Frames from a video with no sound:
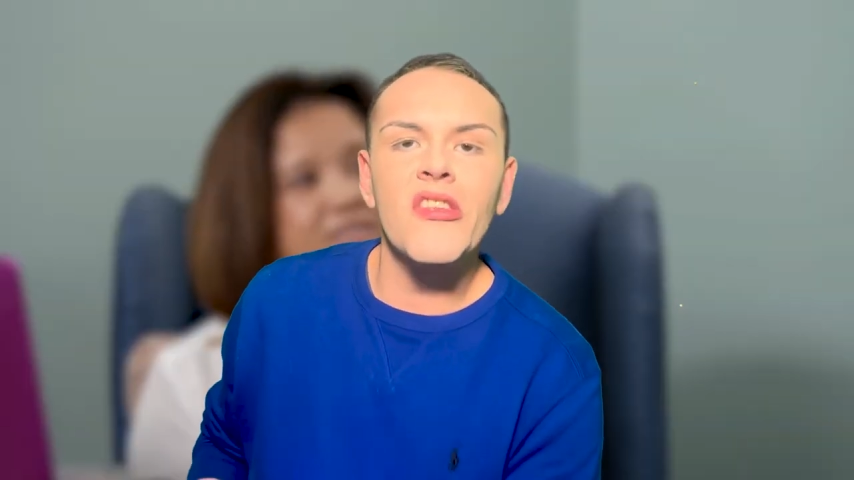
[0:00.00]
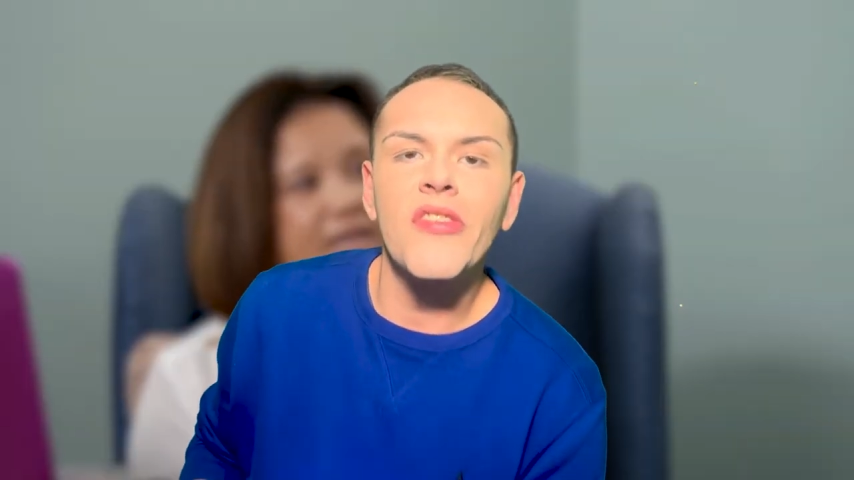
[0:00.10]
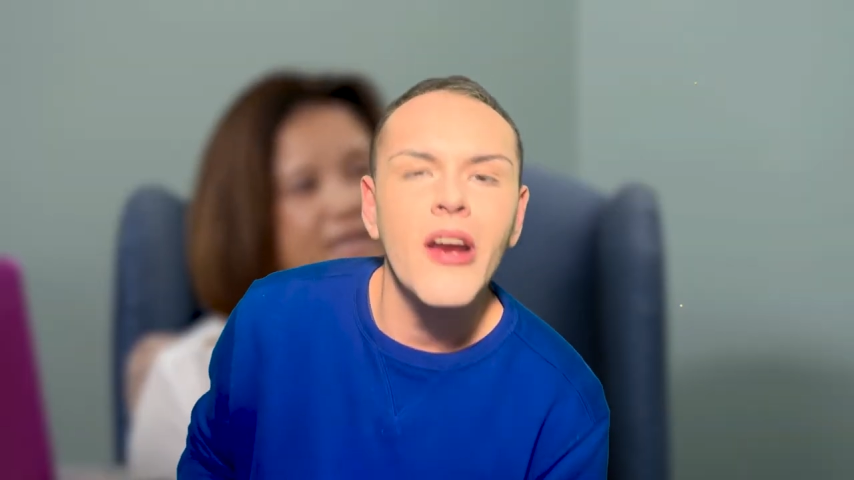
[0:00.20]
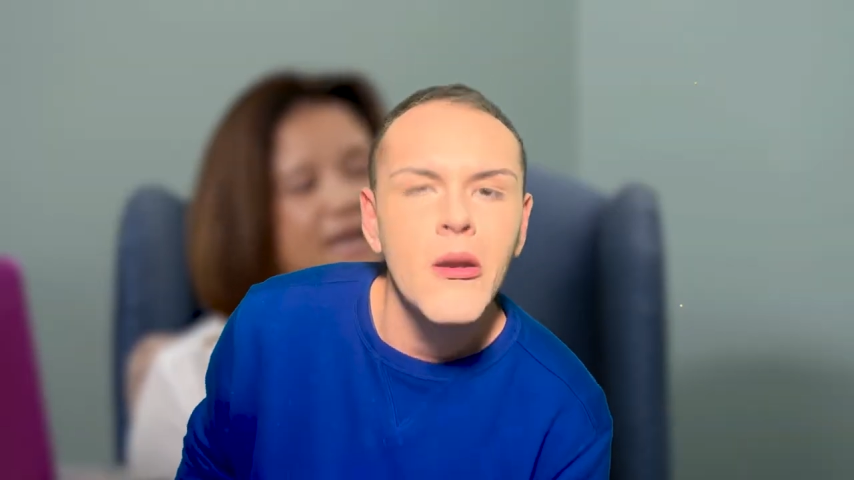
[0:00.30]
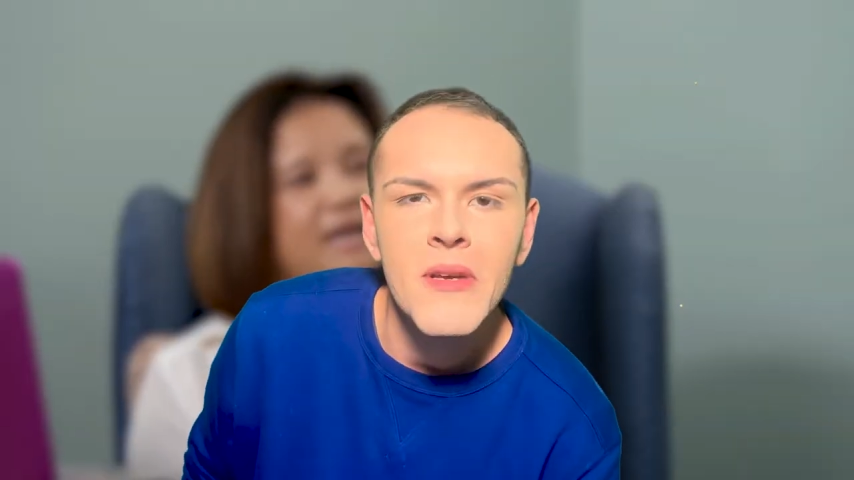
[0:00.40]
the
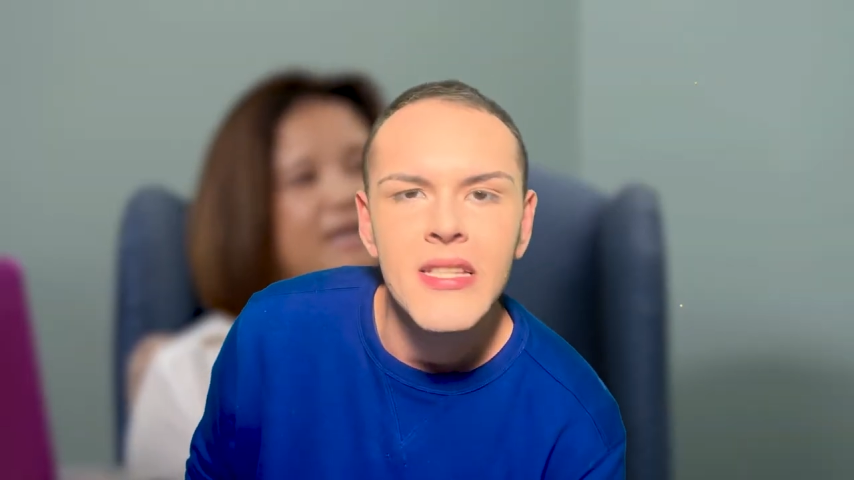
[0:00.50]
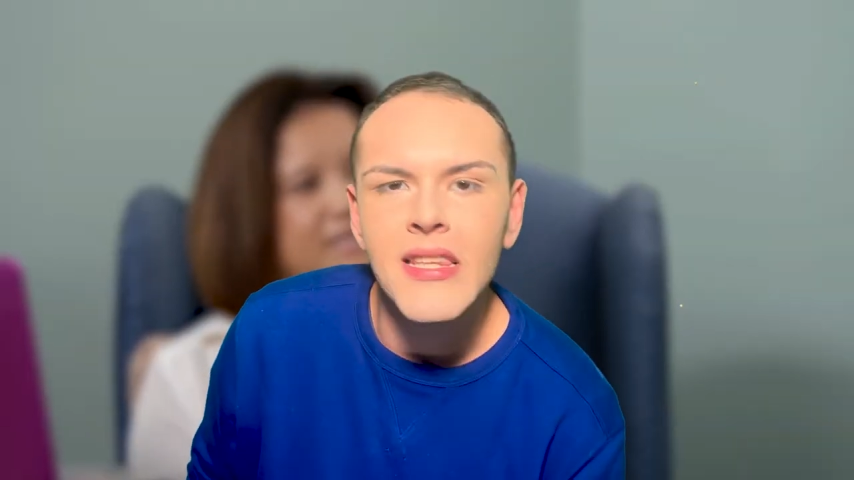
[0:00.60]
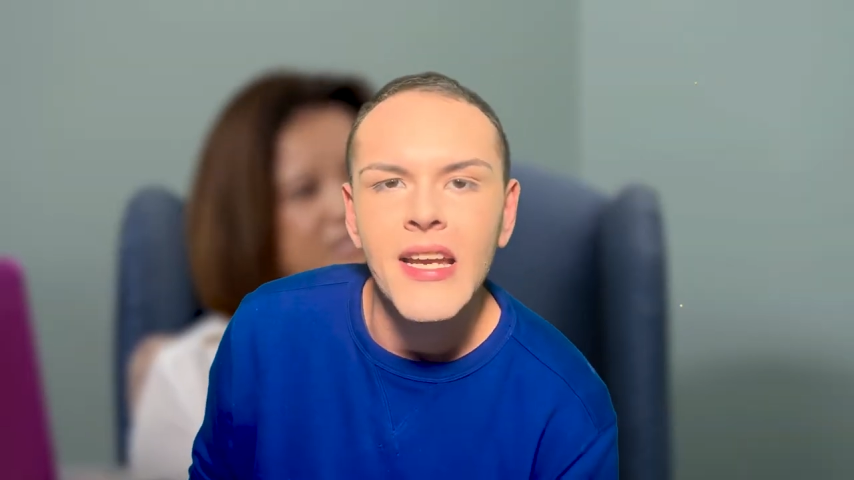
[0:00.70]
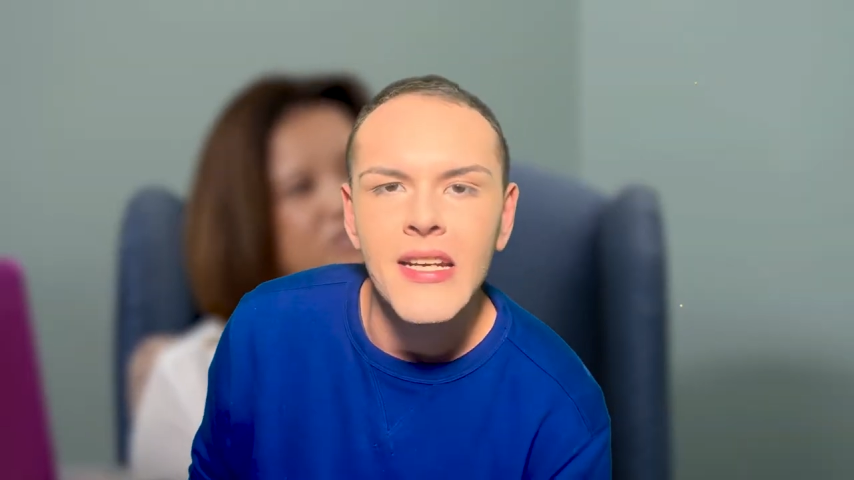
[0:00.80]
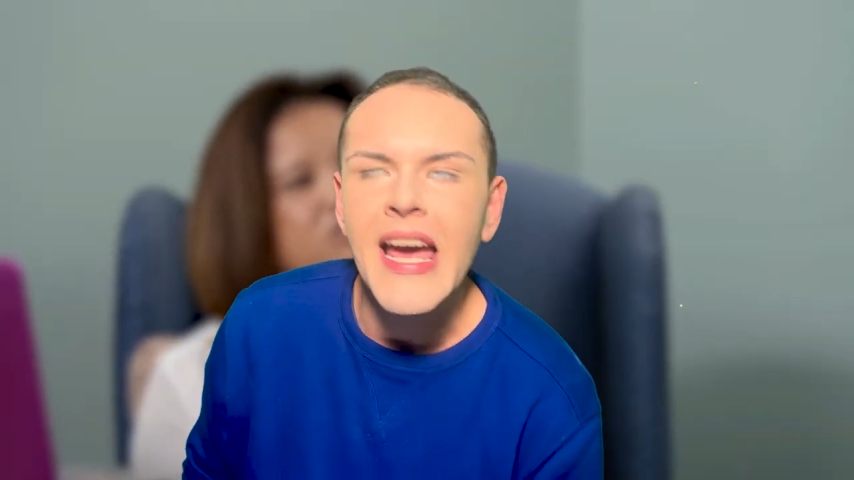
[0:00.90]
therapist
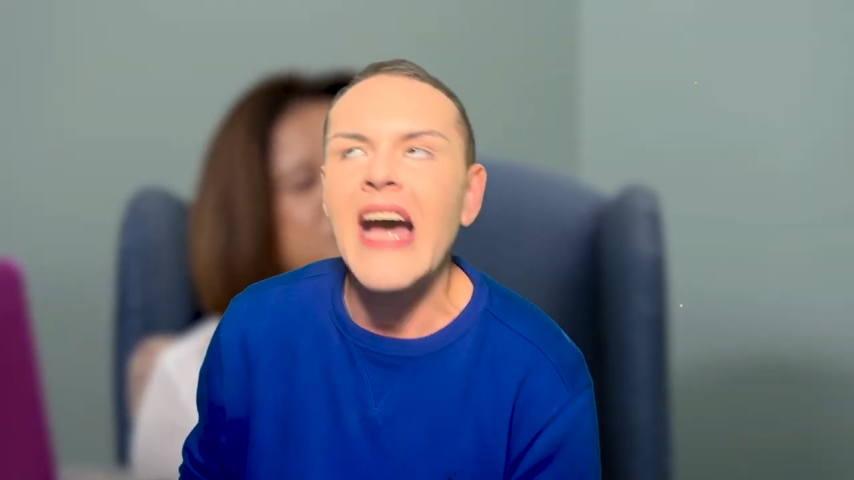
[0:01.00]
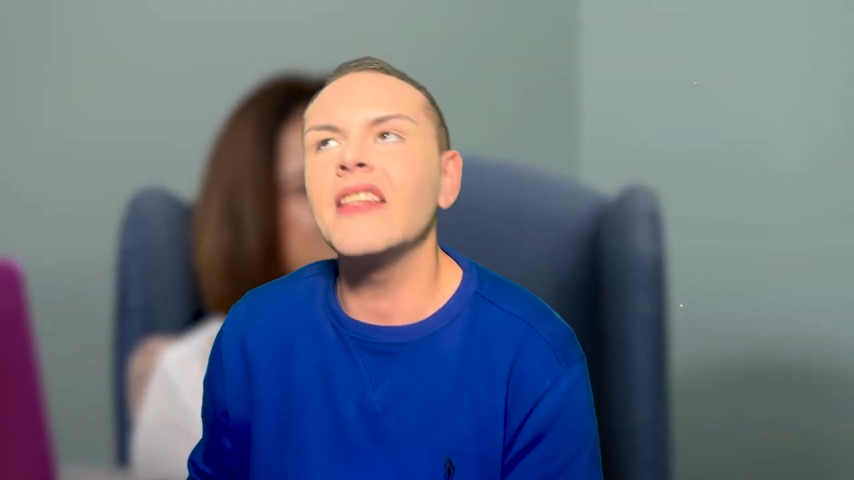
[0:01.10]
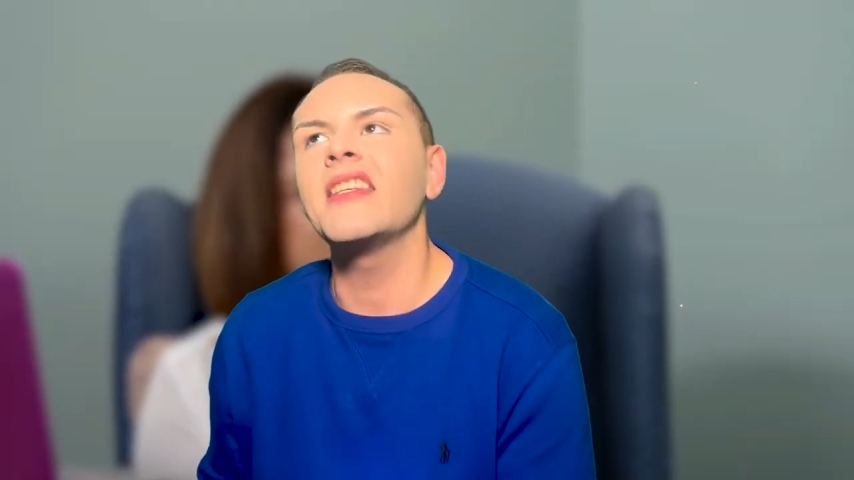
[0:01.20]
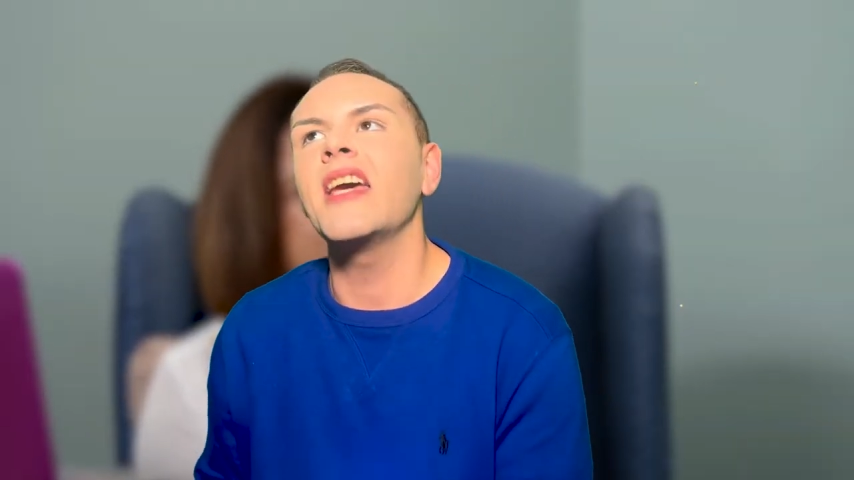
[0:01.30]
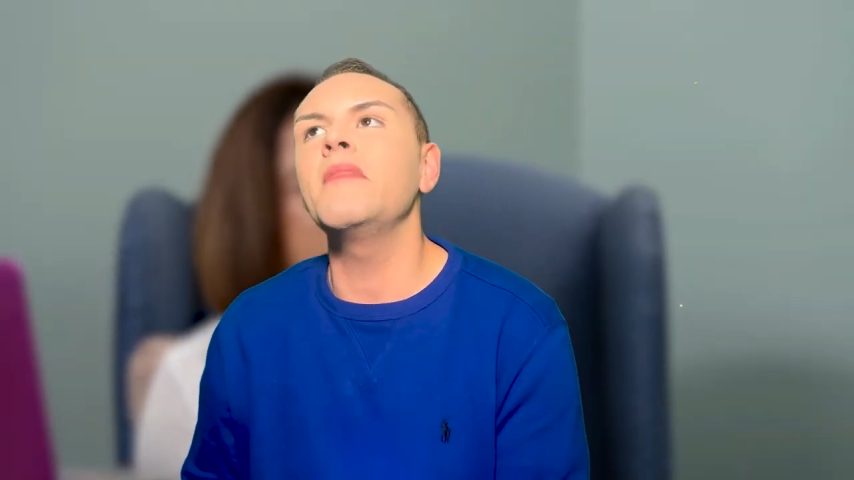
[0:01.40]
lady
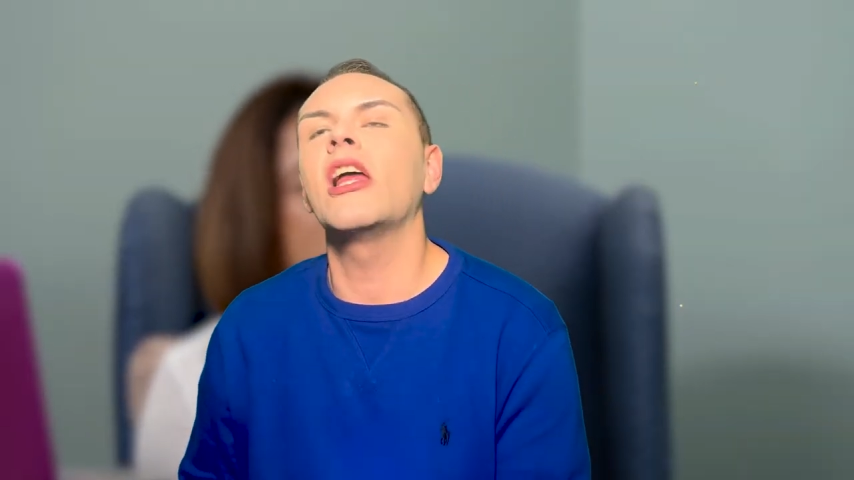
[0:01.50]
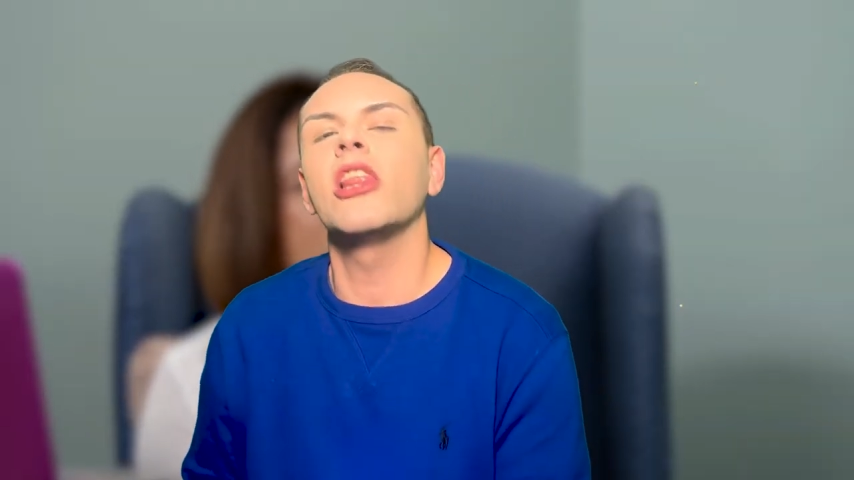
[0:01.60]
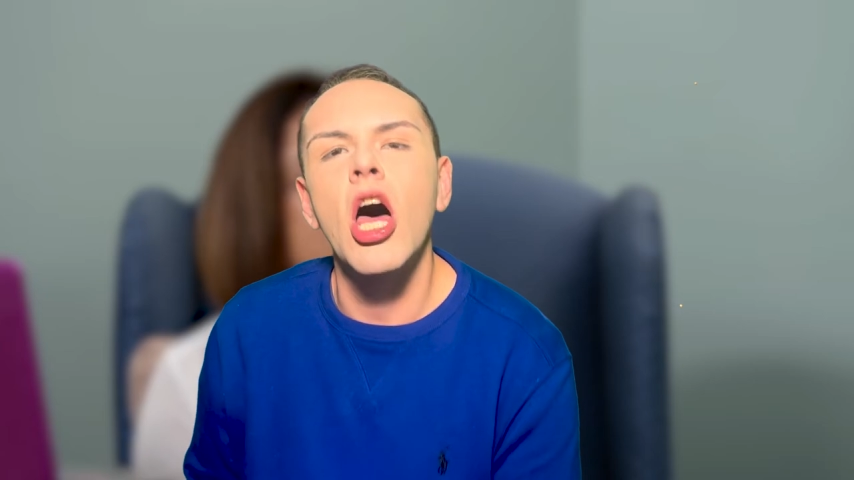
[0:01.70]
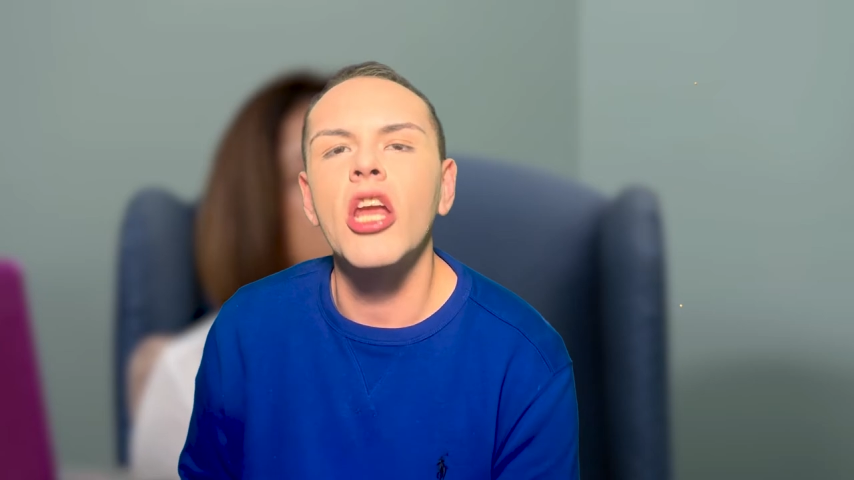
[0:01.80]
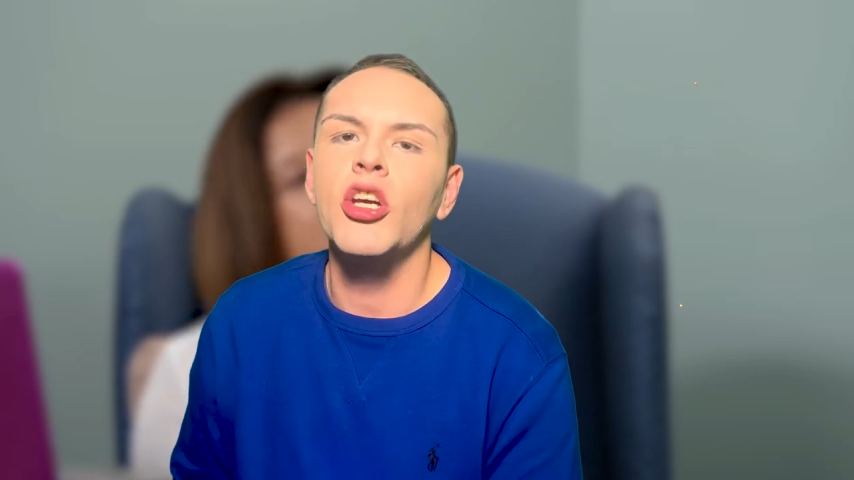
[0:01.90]
asked Tammy a
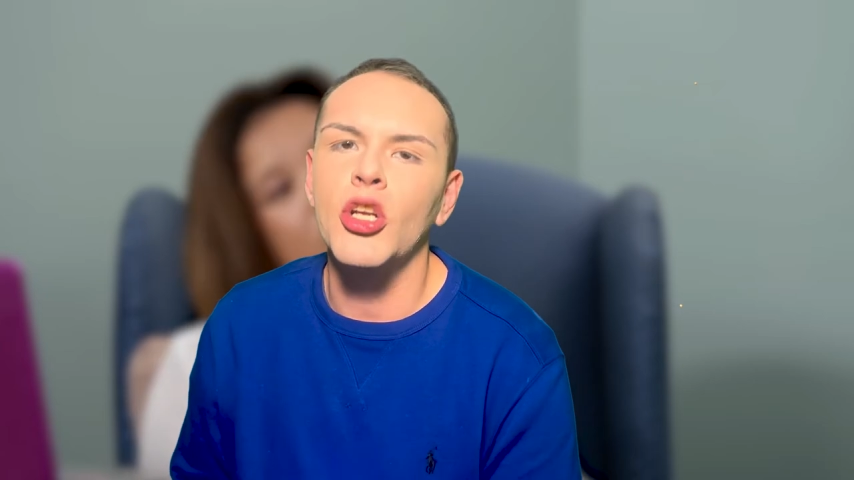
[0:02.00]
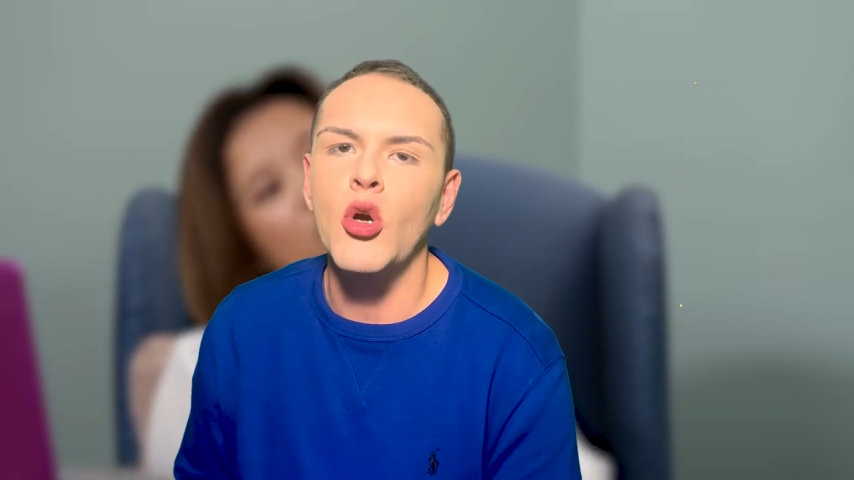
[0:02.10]
lot of good